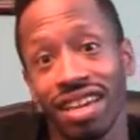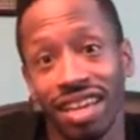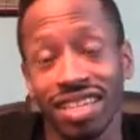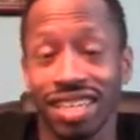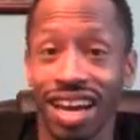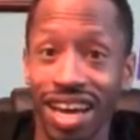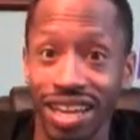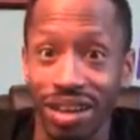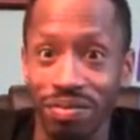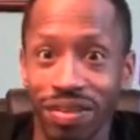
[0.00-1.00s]
is a
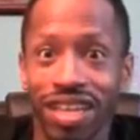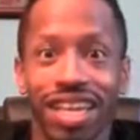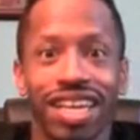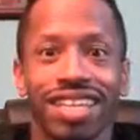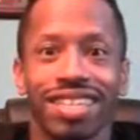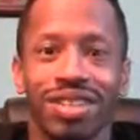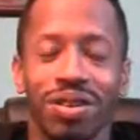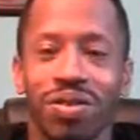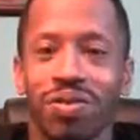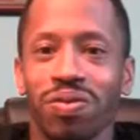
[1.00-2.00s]
condom.
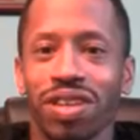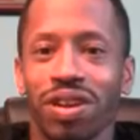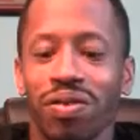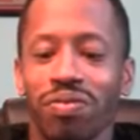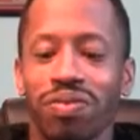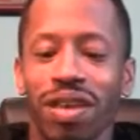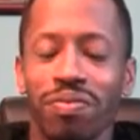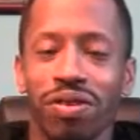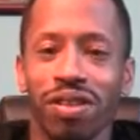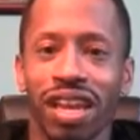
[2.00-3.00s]
So, you know,
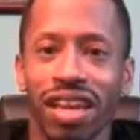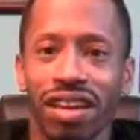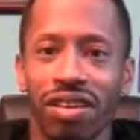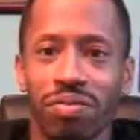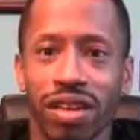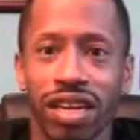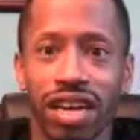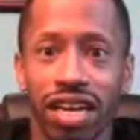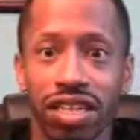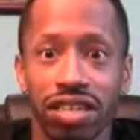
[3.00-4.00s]
people are like, oh my
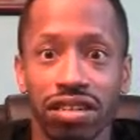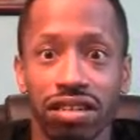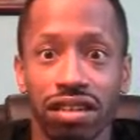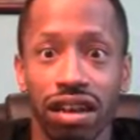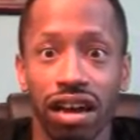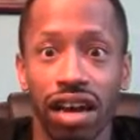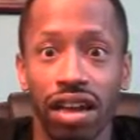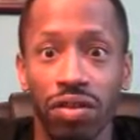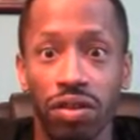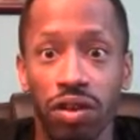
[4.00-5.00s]
gosh,
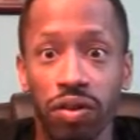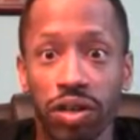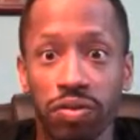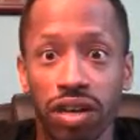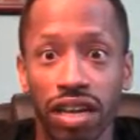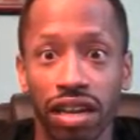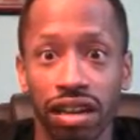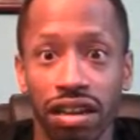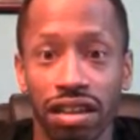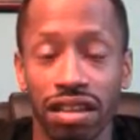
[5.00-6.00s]
I don't know which one.
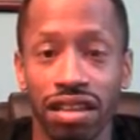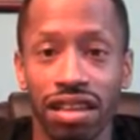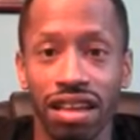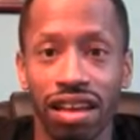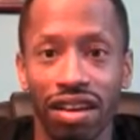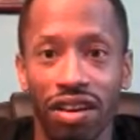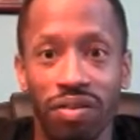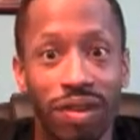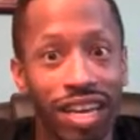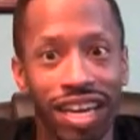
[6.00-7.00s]

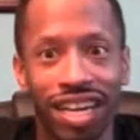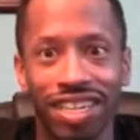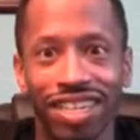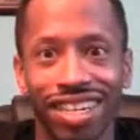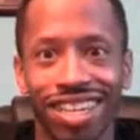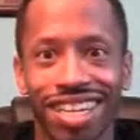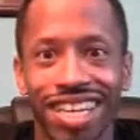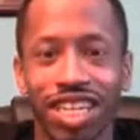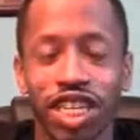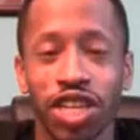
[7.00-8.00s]
Oh my gosh,
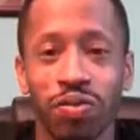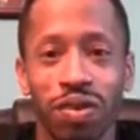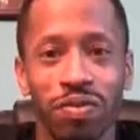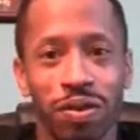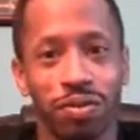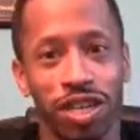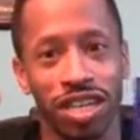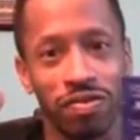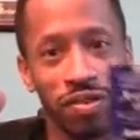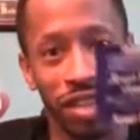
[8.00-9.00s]
should we be
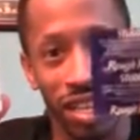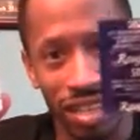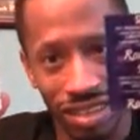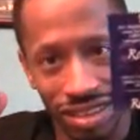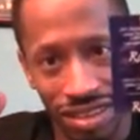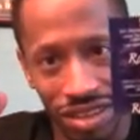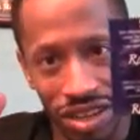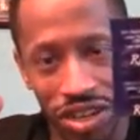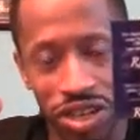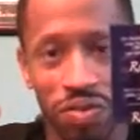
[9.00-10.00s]
pushing for this,
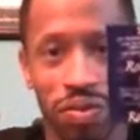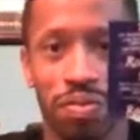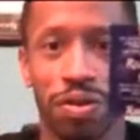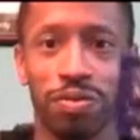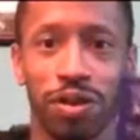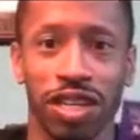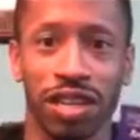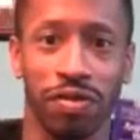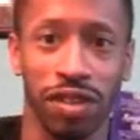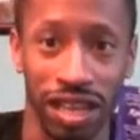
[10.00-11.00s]
or should we be
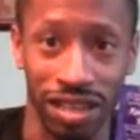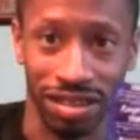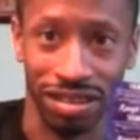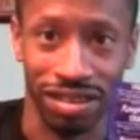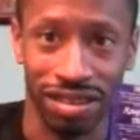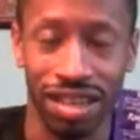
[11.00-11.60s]
pushing for this?